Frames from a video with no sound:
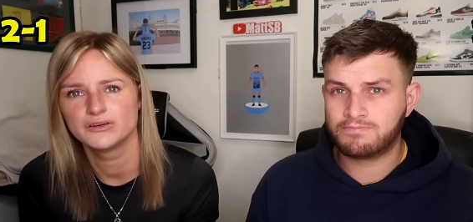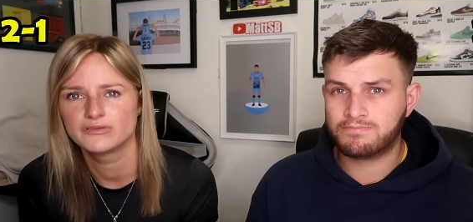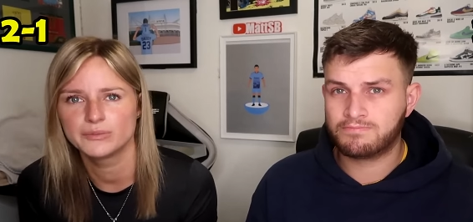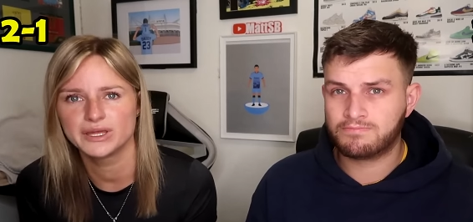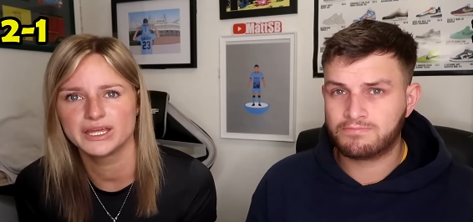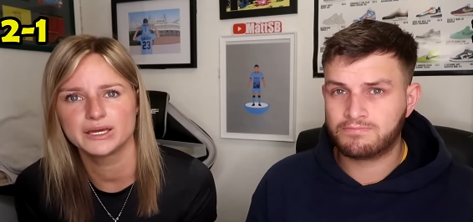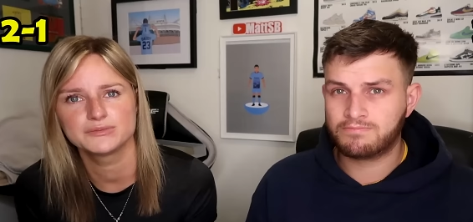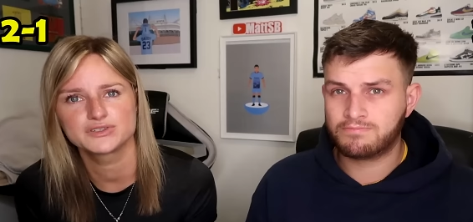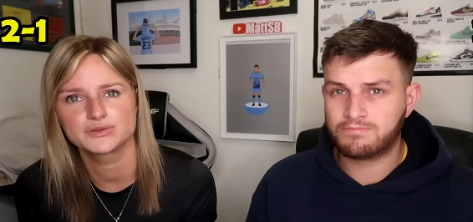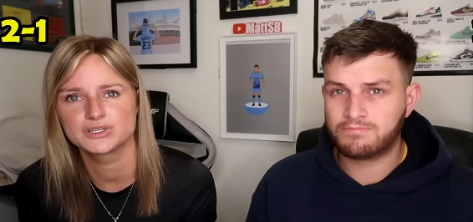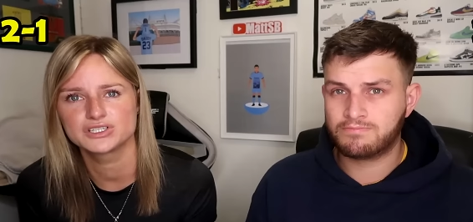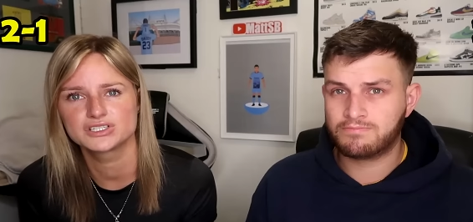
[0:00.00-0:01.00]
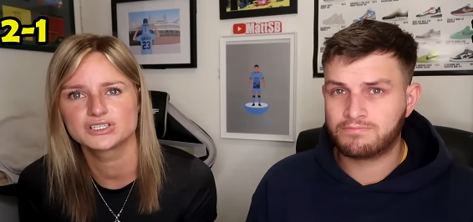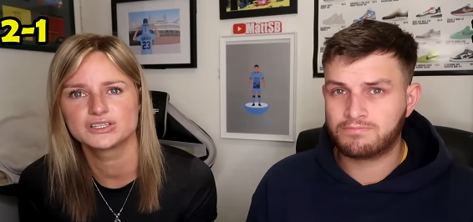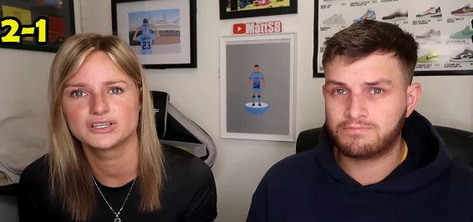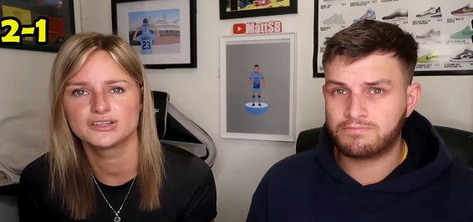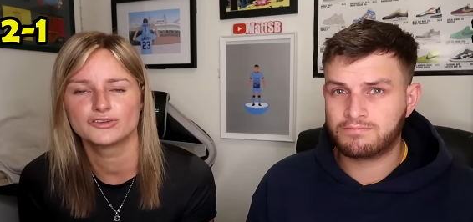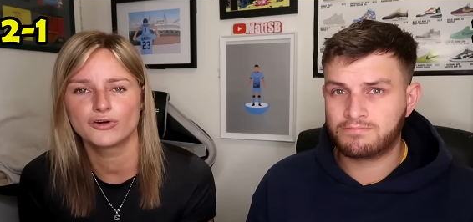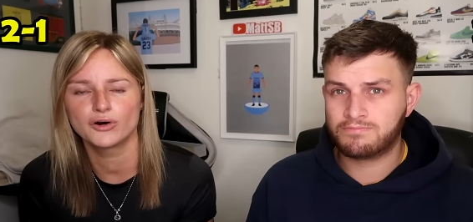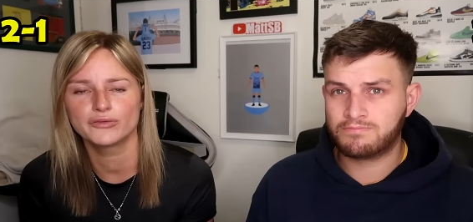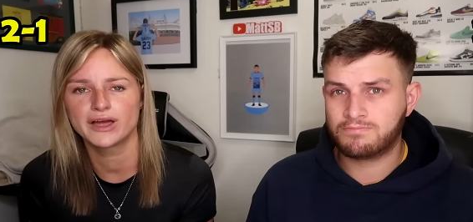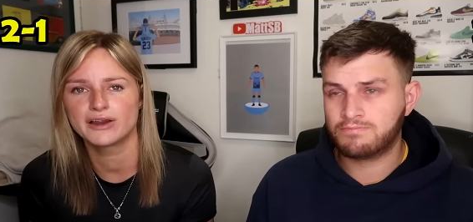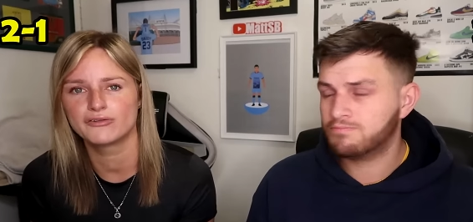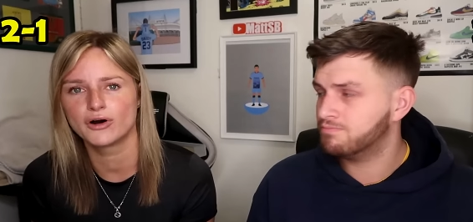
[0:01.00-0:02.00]
Speaker 1: for me, Ipswich, the role
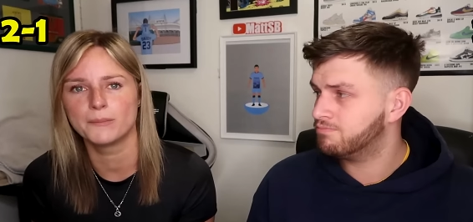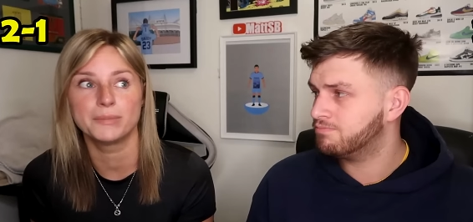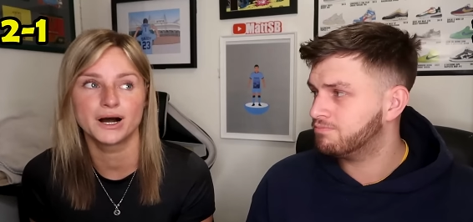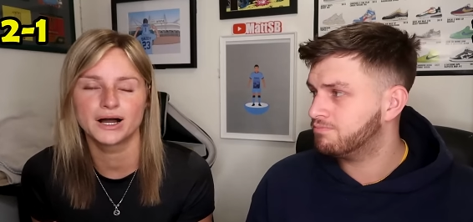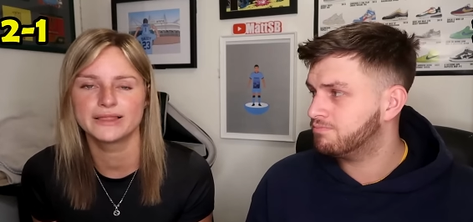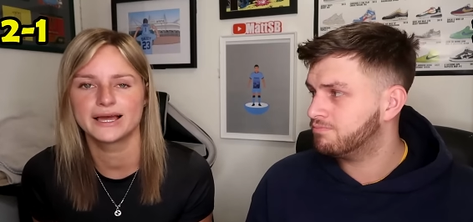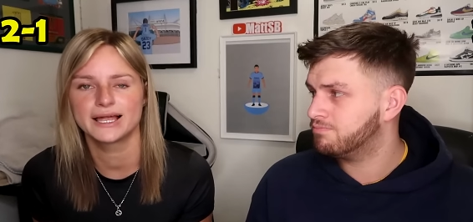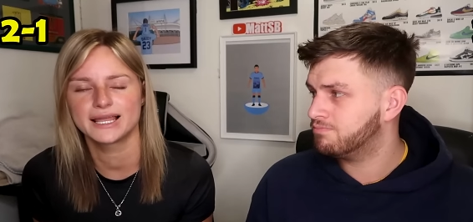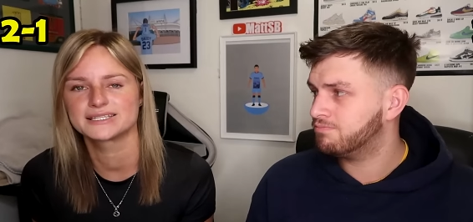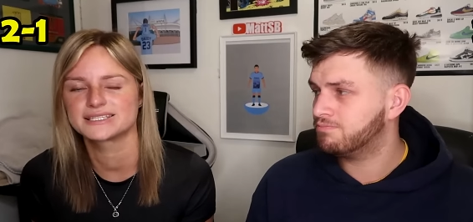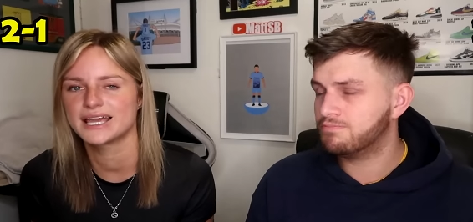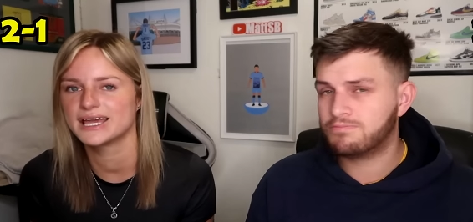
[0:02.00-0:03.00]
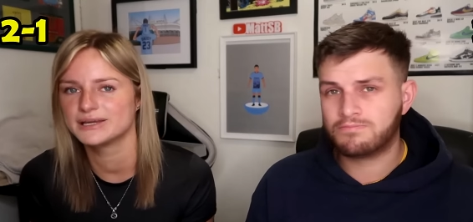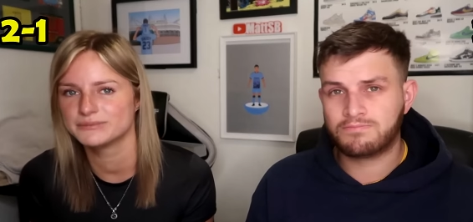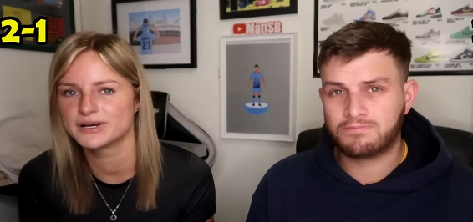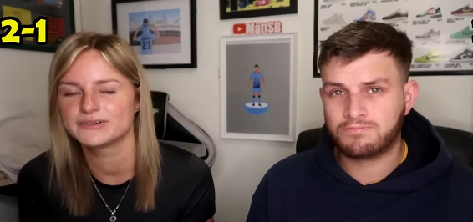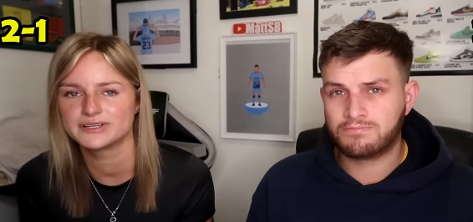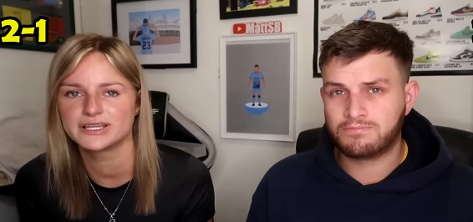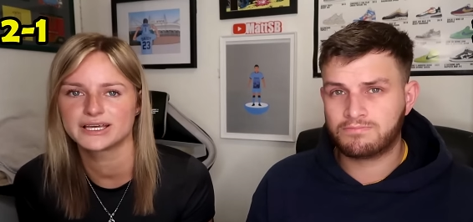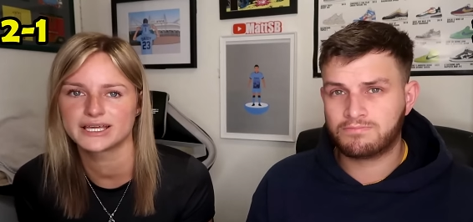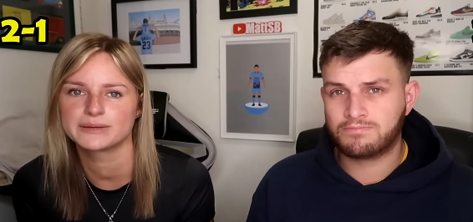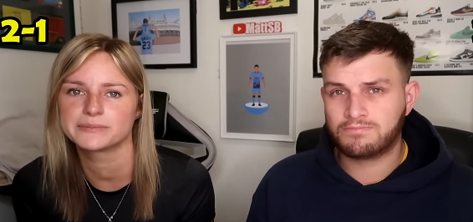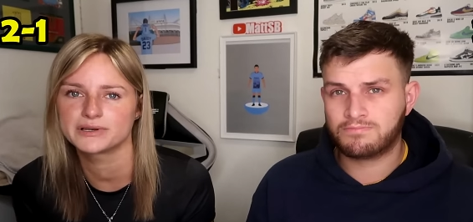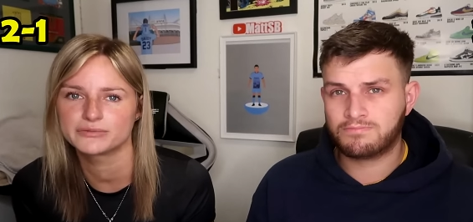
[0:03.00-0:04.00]
they're on bar their last game, I think they're
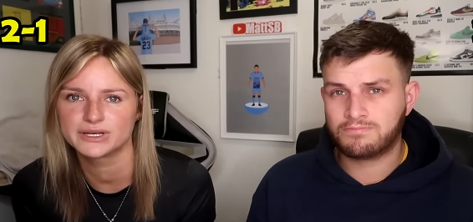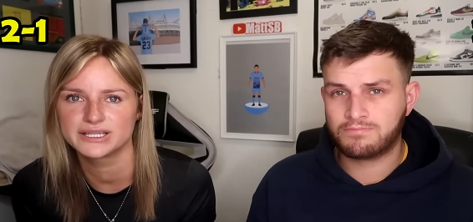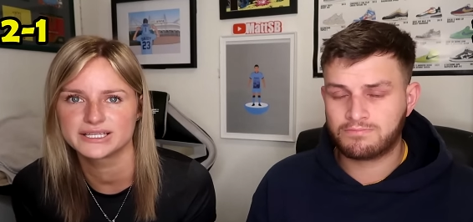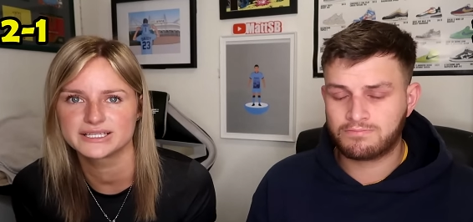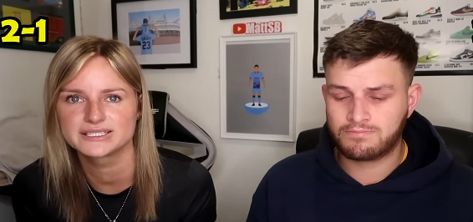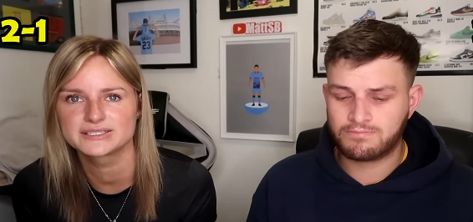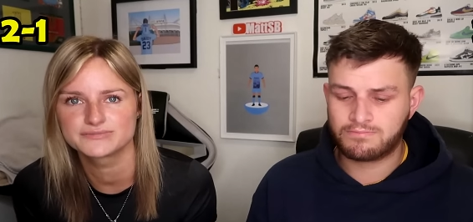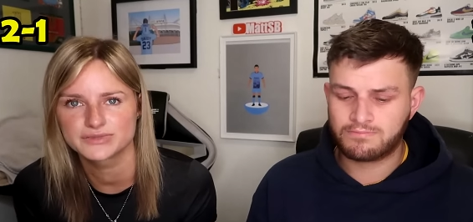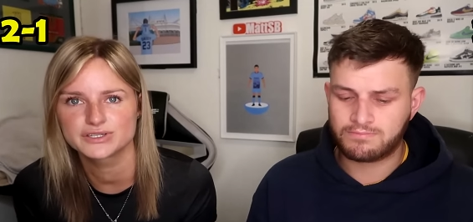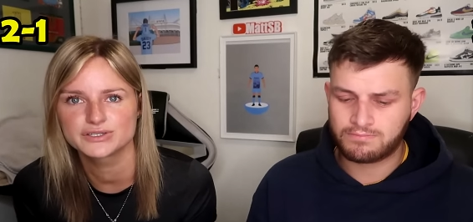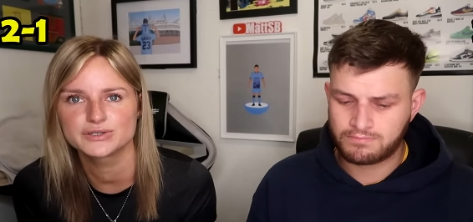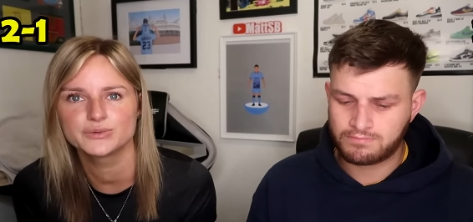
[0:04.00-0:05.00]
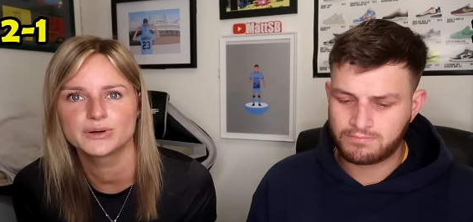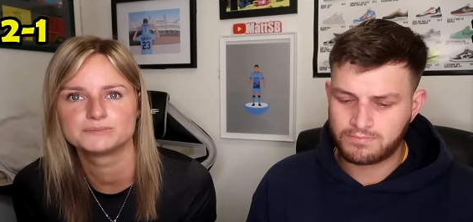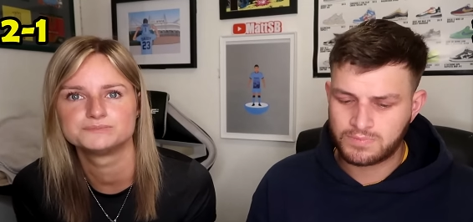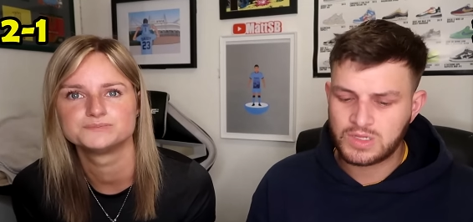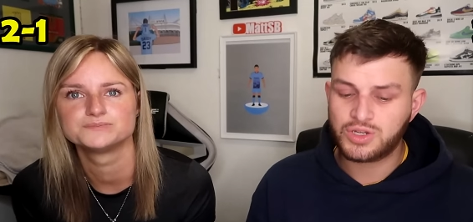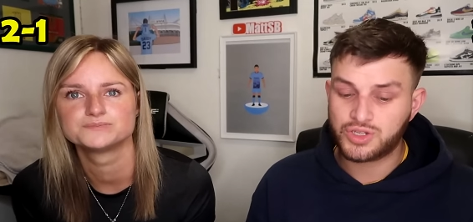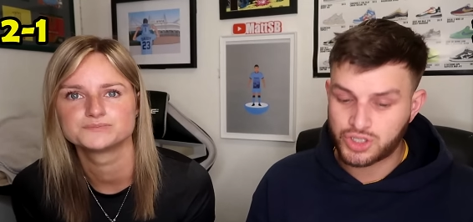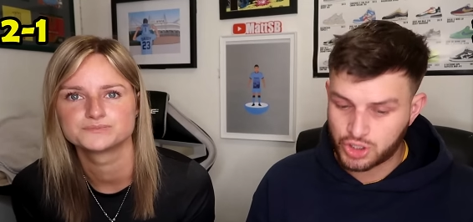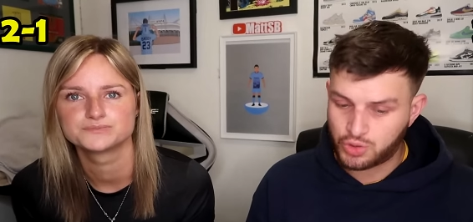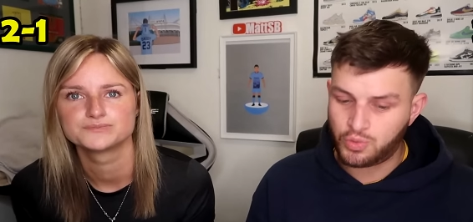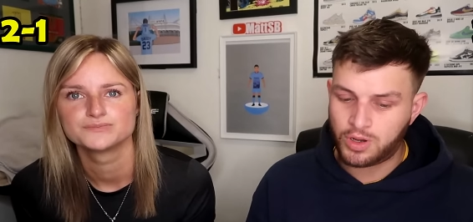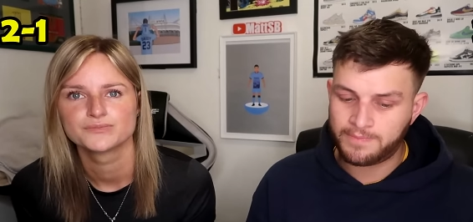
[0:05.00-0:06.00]
capable of winning this. So 2-1.
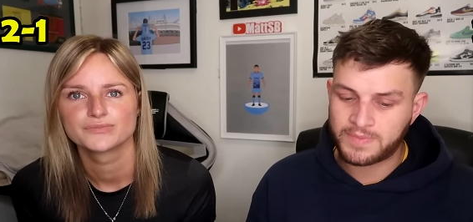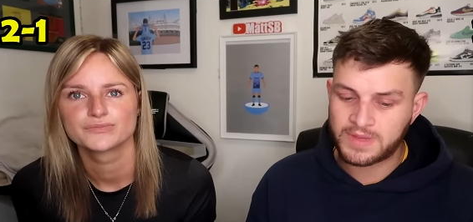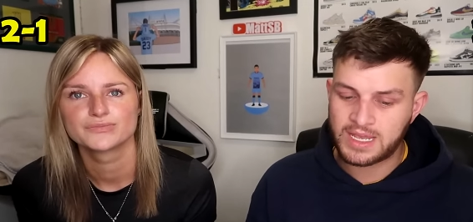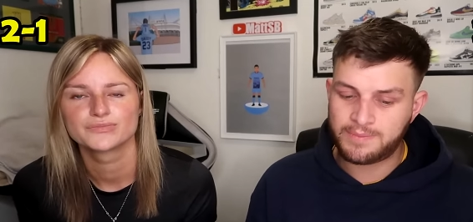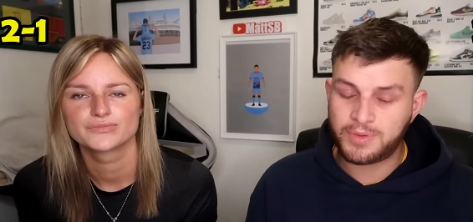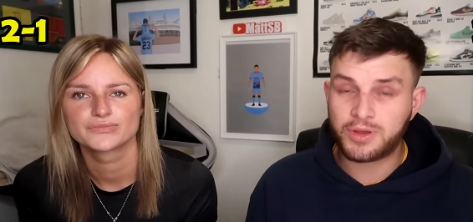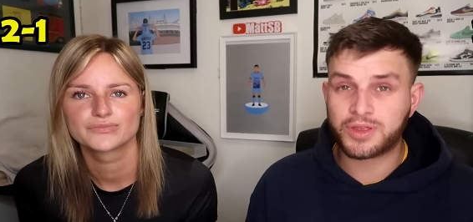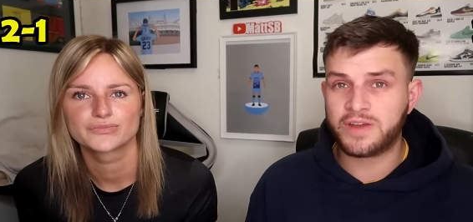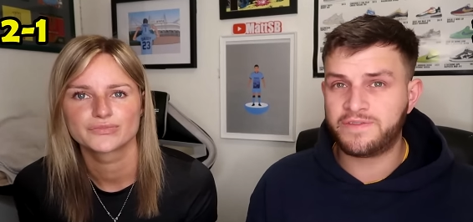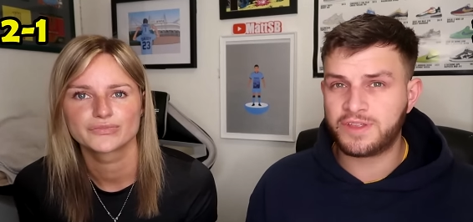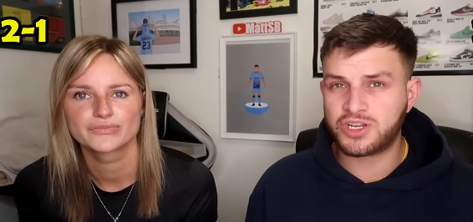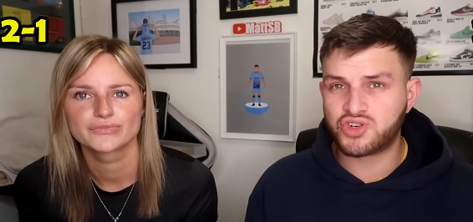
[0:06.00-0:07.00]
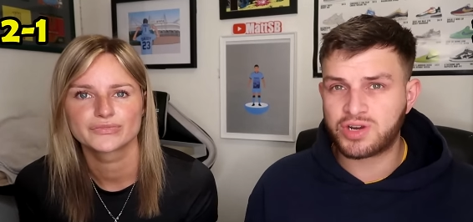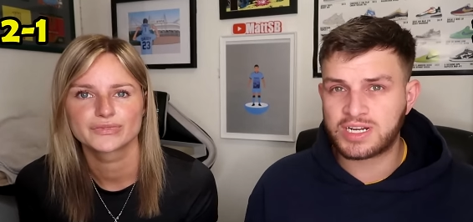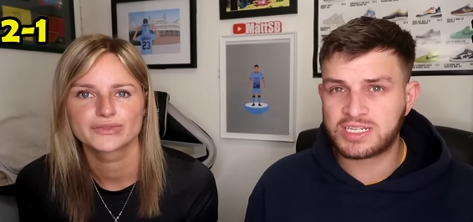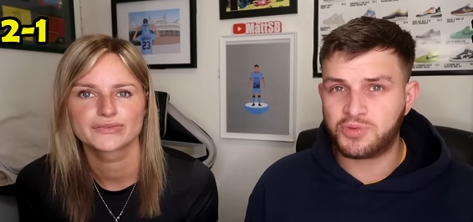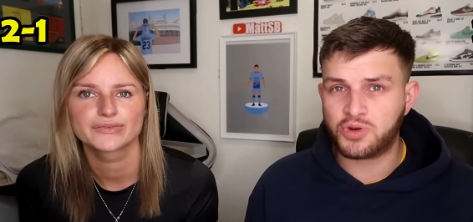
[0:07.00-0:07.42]
Speaker 2: 2-1. Yeah, both going for the Tractor